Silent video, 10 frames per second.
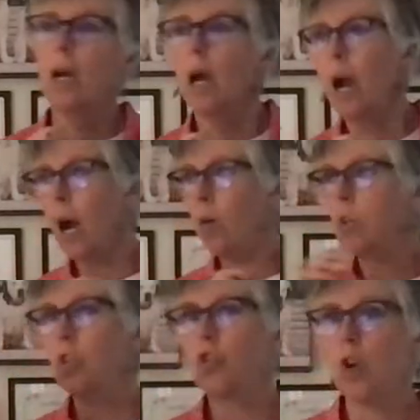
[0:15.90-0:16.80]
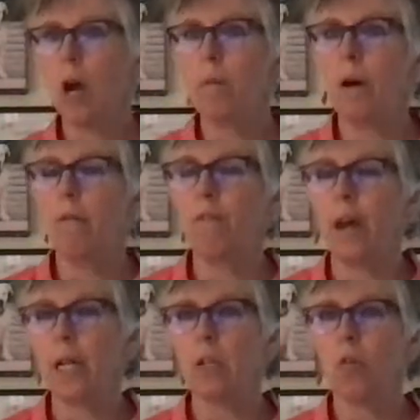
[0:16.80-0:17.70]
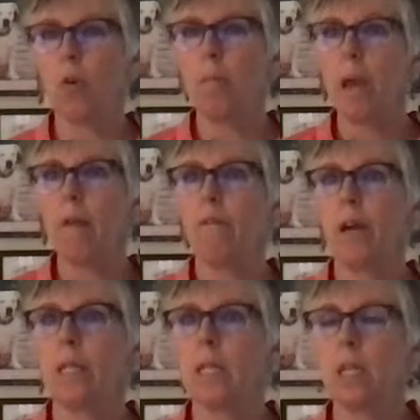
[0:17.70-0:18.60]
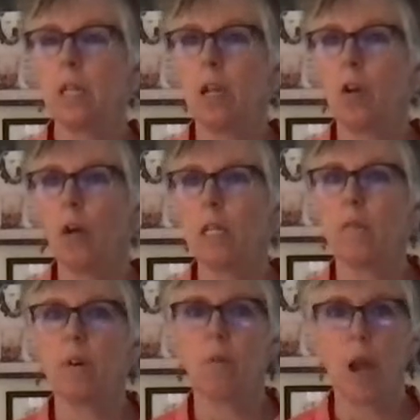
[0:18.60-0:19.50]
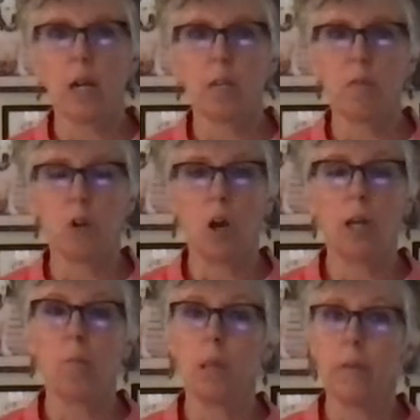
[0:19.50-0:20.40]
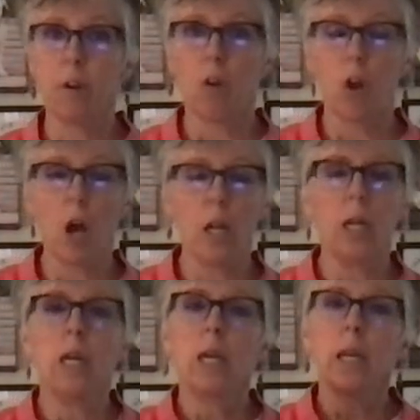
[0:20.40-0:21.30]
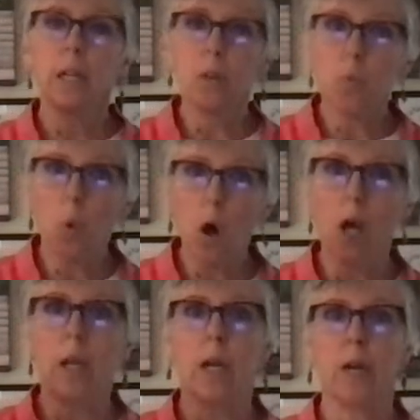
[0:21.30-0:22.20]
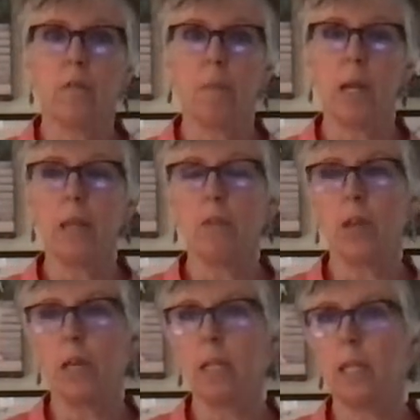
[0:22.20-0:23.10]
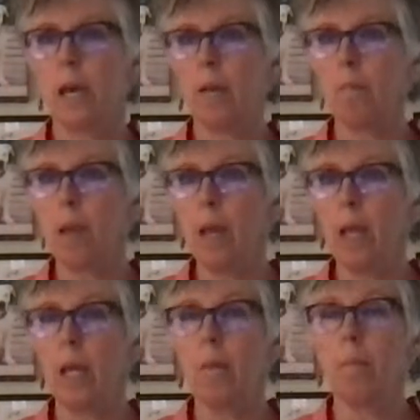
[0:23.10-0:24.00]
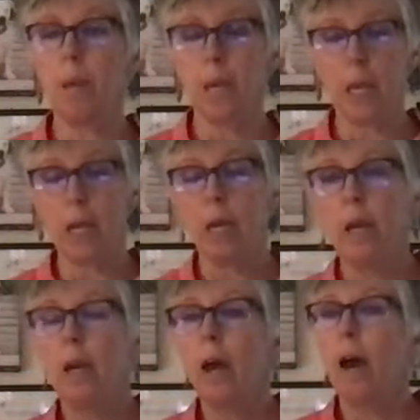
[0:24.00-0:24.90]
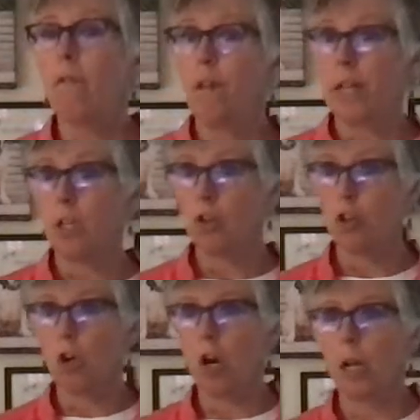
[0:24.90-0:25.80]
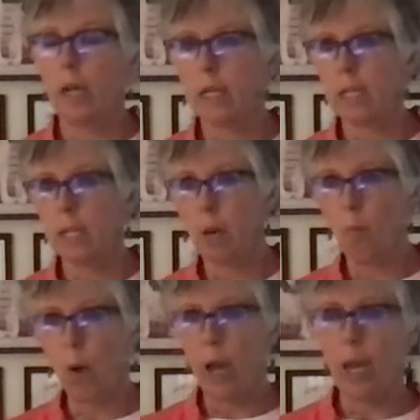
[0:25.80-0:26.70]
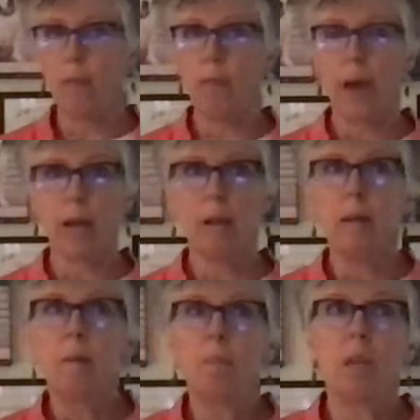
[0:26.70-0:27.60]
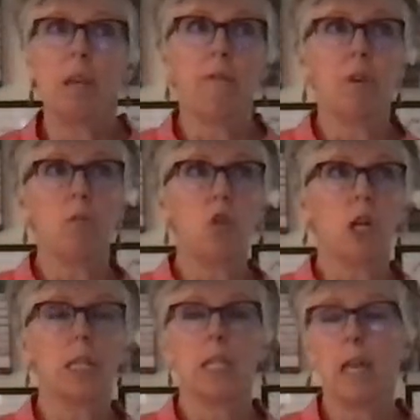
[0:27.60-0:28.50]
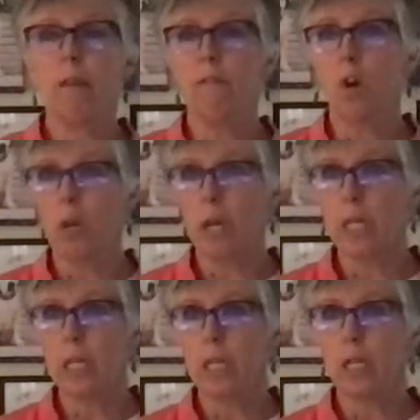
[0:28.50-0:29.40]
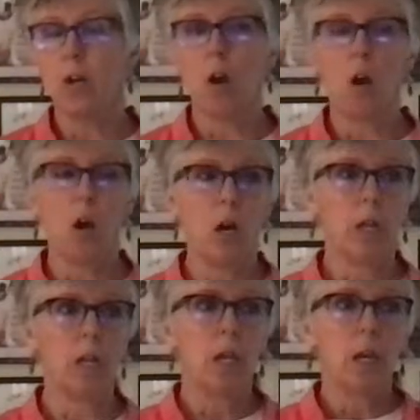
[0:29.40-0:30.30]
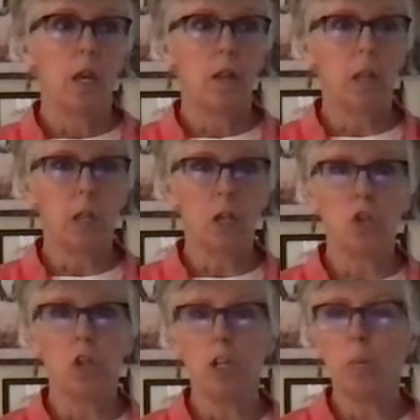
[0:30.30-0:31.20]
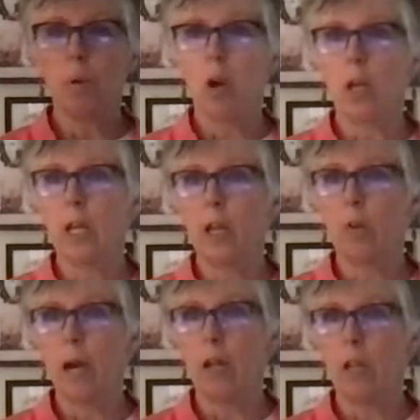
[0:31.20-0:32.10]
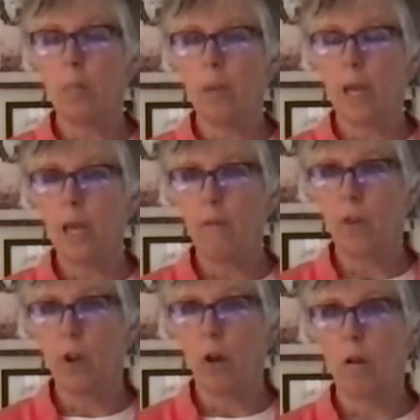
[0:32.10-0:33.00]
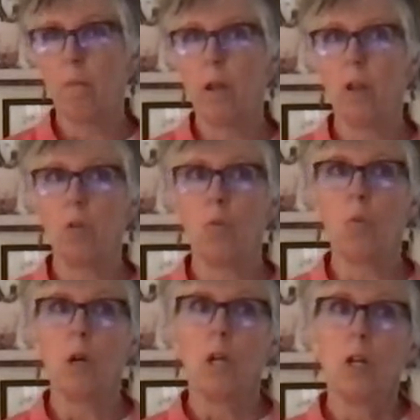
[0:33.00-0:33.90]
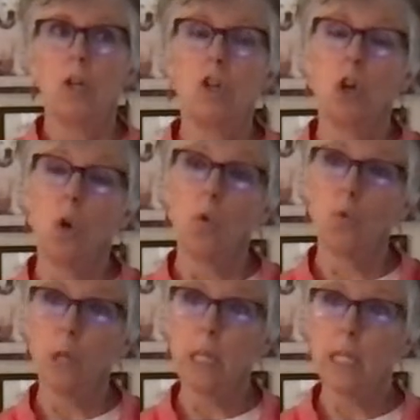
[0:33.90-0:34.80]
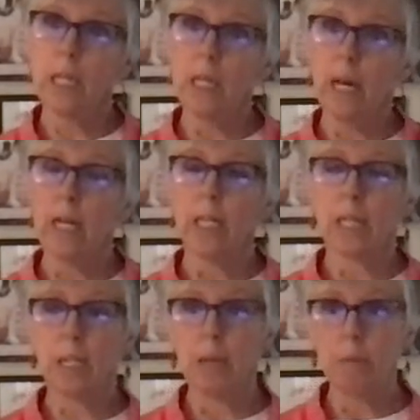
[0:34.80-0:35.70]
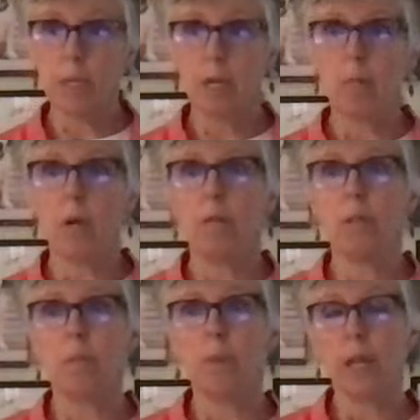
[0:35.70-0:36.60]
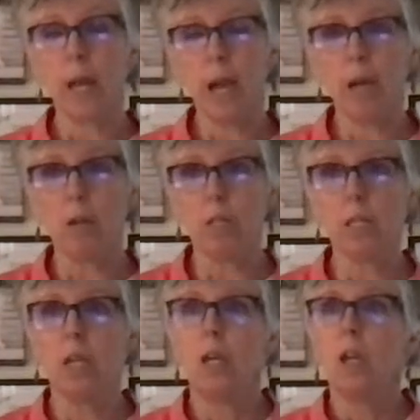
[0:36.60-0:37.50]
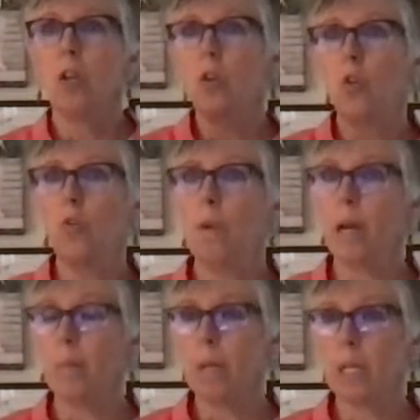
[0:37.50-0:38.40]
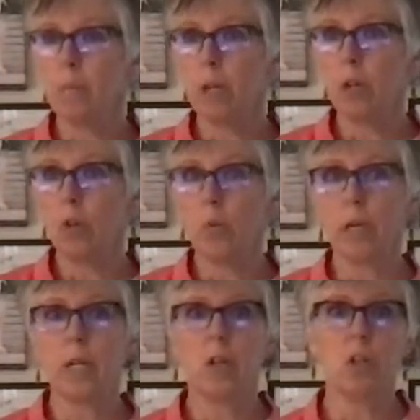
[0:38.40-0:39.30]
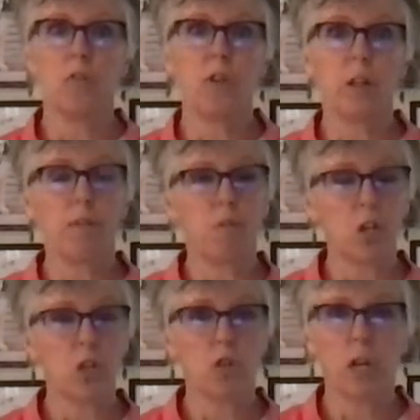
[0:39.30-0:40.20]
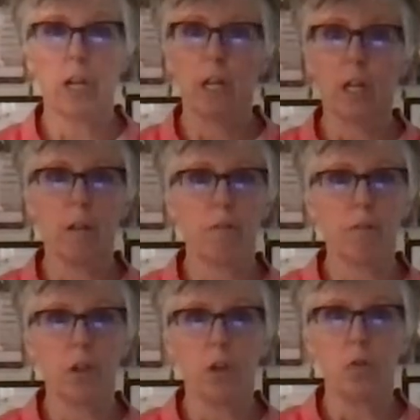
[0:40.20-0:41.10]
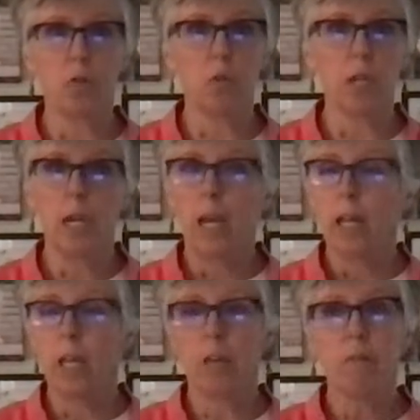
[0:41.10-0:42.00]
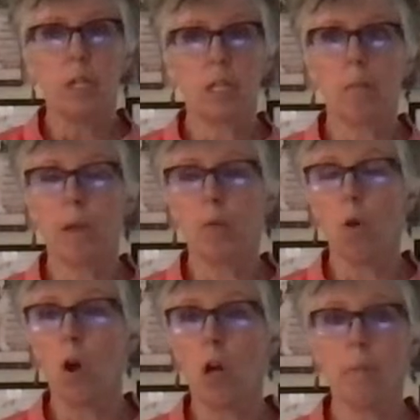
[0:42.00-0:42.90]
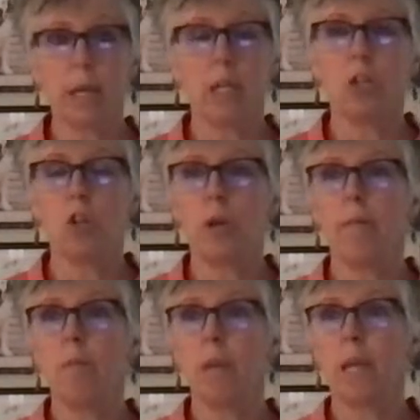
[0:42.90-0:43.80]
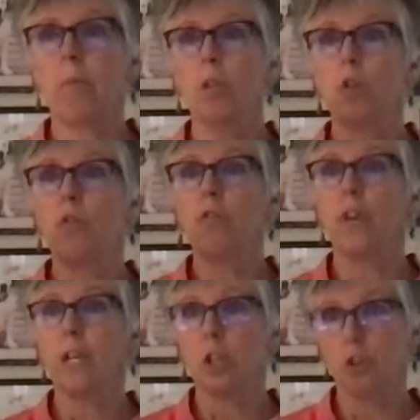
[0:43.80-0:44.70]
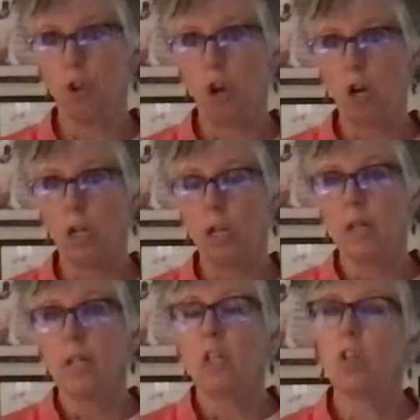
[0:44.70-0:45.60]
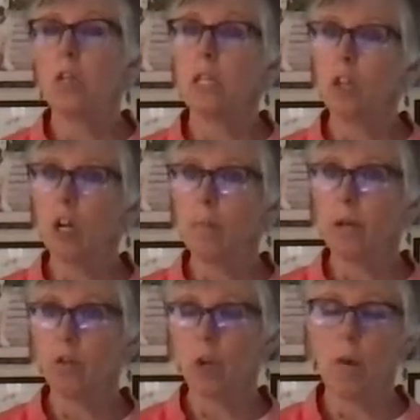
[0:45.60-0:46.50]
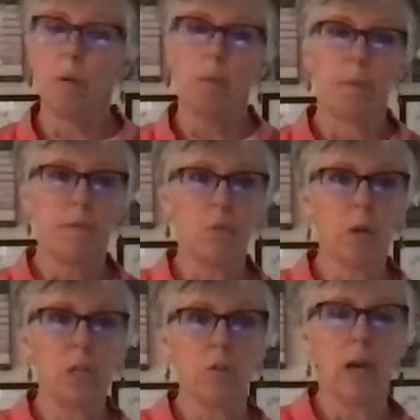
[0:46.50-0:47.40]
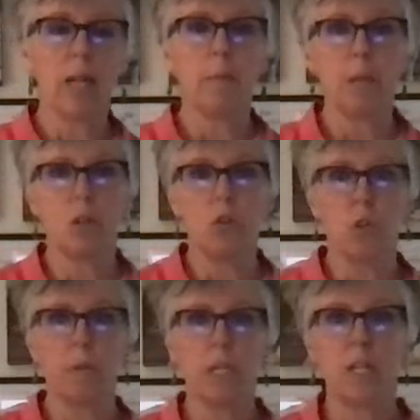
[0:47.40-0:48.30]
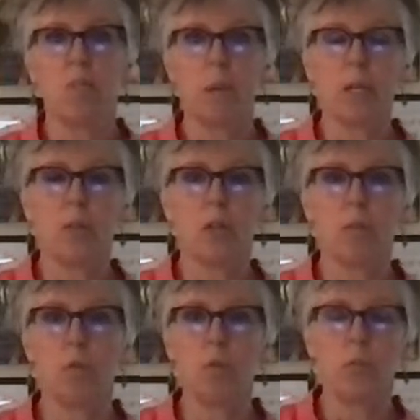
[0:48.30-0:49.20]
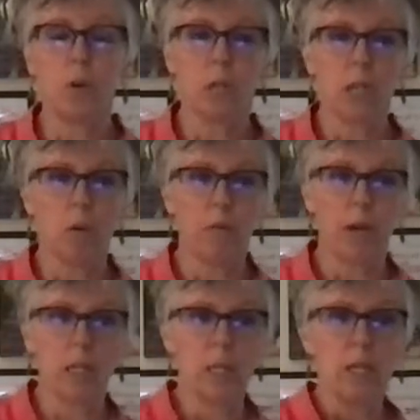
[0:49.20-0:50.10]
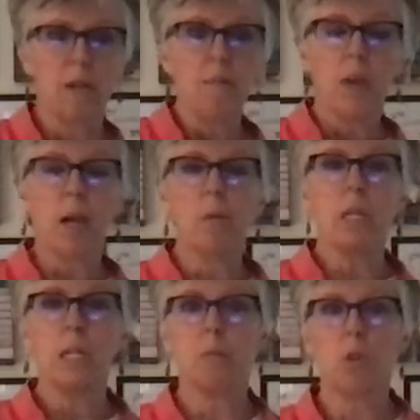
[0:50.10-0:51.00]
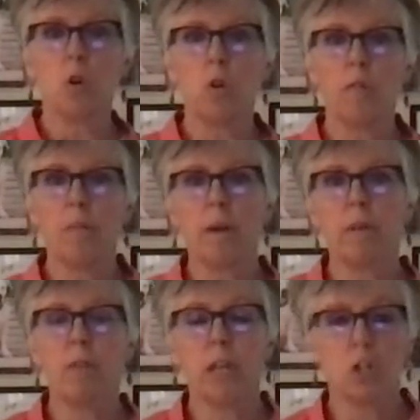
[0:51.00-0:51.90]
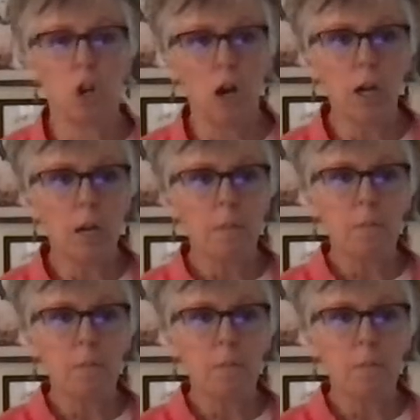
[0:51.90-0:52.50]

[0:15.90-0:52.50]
how does trauma affect or manifest in an aggressive and reactive dog? And believe it or not, it is one of many things that may be affecting your dog in some way that if you just stay focused on the lunging, barking, growling behavior, and you don't really see that as a symptom of something else, you might be spinning your wheels, feeling frustrated, confused, like you've done something wrong because you haven't been able to fix your dog. So let's talk about trauma. But before I do that, let me introduce myself because there's some new folks here with us. I'm Denise Mazzola from Everything Dog.